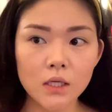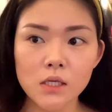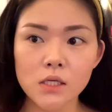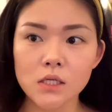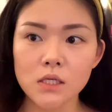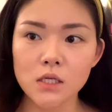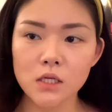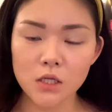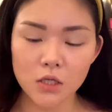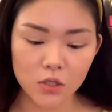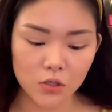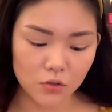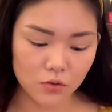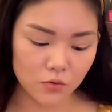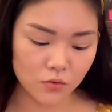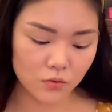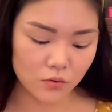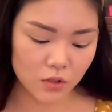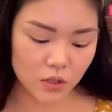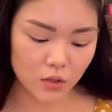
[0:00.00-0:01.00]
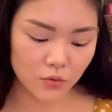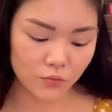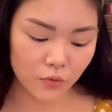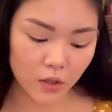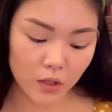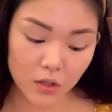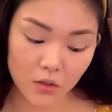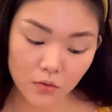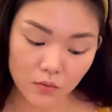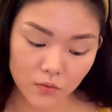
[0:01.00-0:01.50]
easy to use and
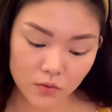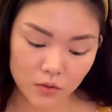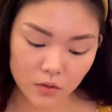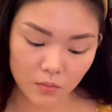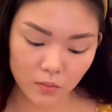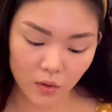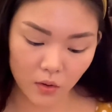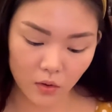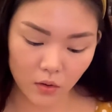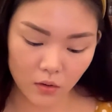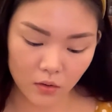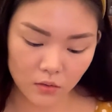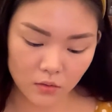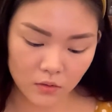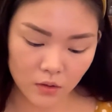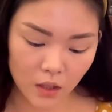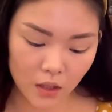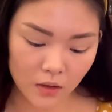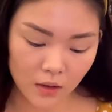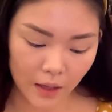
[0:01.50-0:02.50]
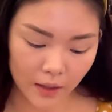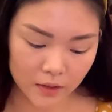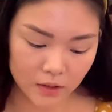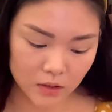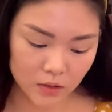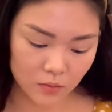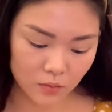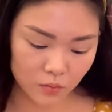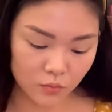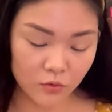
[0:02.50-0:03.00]
reusable. They
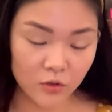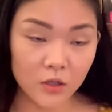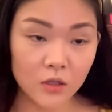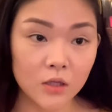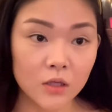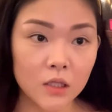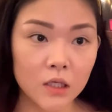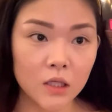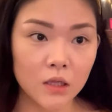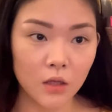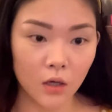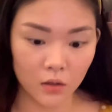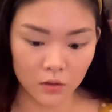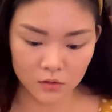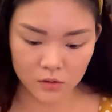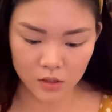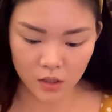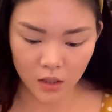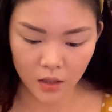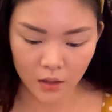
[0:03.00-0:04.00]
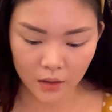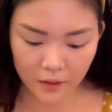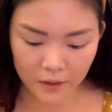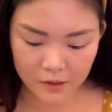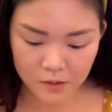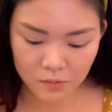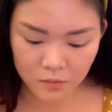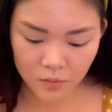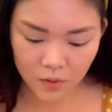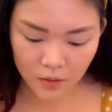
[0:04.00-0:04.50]
last a really long
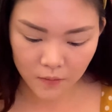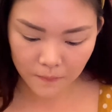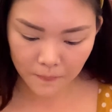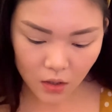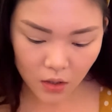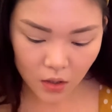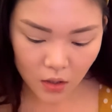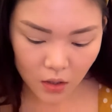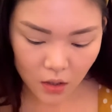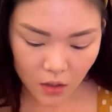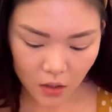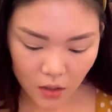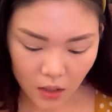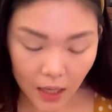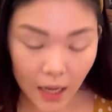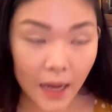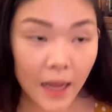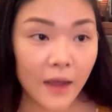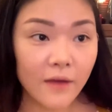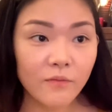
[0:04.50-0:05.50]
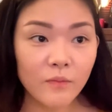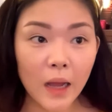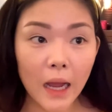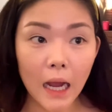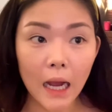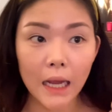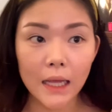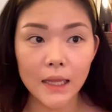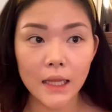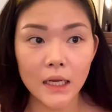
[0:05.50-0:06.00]
time. I have my
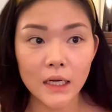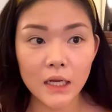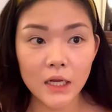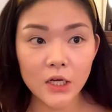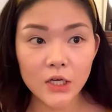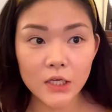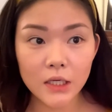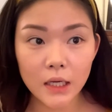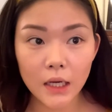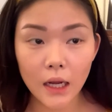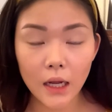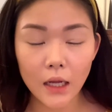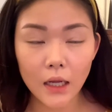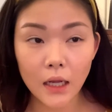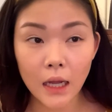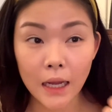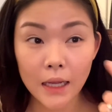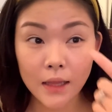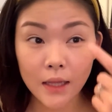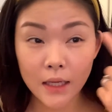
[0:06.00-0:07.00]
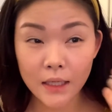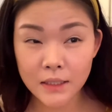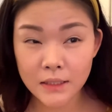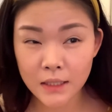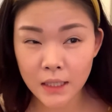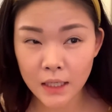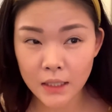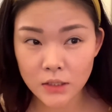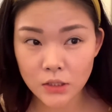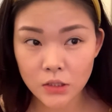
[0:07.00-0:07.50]
eyeline
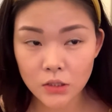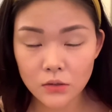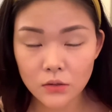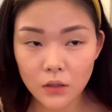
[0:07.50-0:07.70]
tattooed